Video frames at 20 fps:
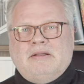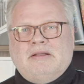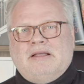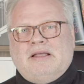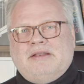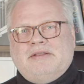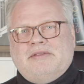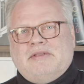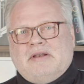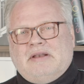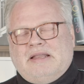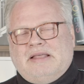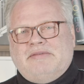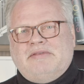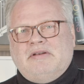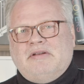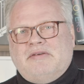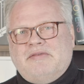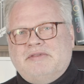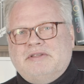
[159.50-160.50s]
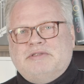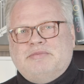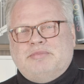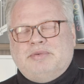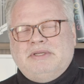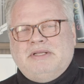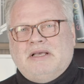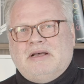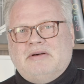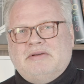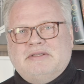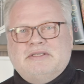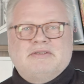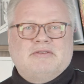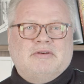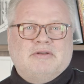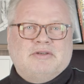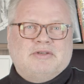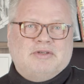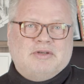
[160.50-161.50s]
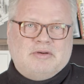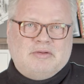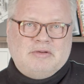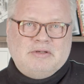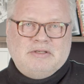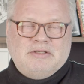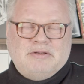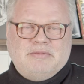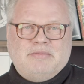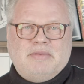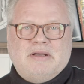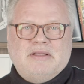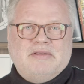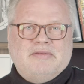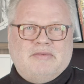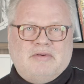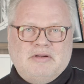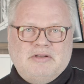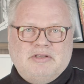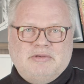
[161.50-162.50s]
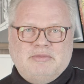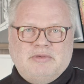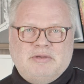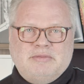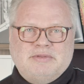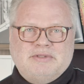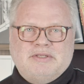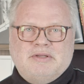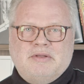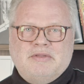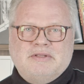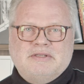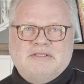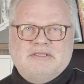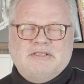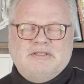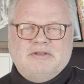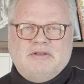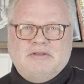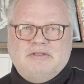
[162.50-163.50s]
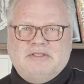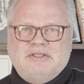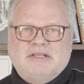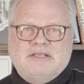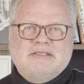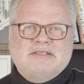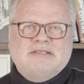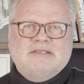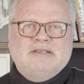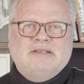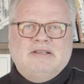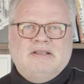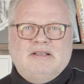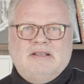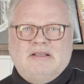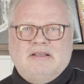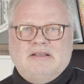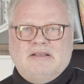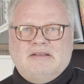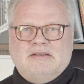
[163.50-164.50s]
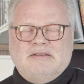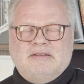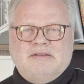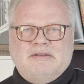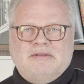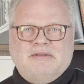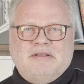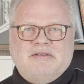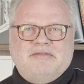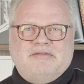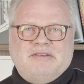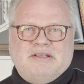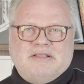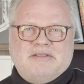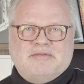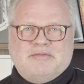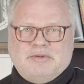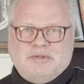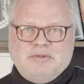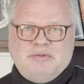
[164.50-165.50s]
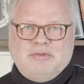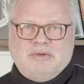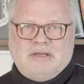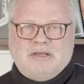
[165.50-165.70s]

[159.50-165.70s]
and the level of this pre-out is controlled by the volume knob, so this is not just a fed-through